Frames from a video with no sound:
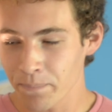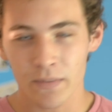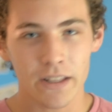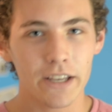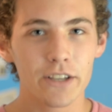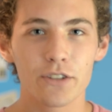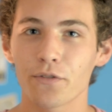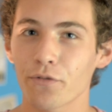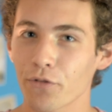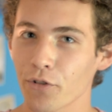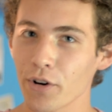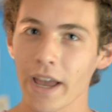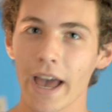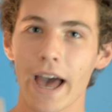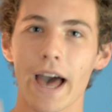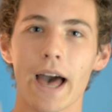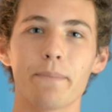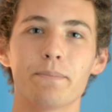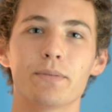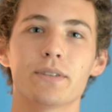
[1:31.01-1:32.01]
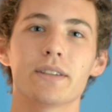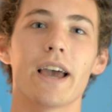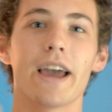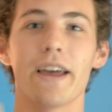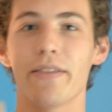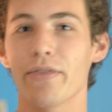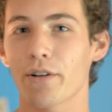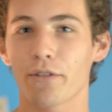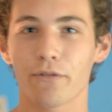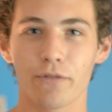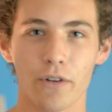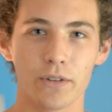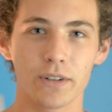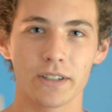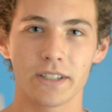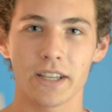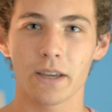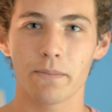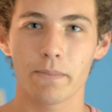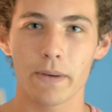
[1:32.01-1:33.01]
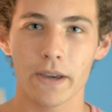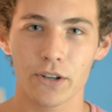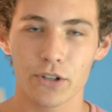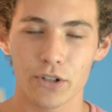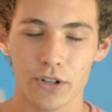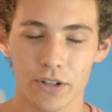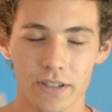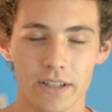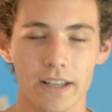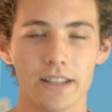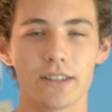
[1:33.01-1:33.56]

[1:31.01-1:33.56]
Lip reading: is free apps and their phone to take pictures.